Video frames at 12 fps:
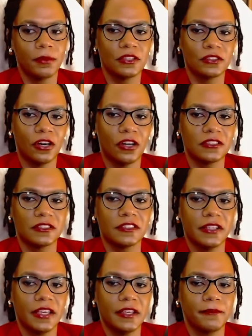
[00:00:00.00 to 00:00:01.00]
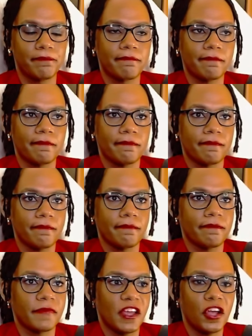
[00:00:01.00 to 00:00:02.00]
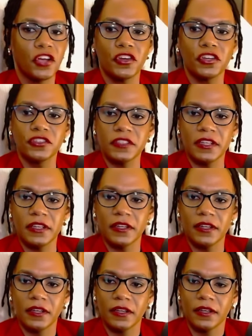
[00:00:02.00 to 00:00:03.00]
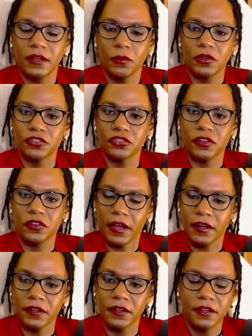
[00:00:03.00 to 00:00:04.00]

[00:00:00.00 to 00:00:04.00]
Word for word: because it's hard to stay thirsty once you're there.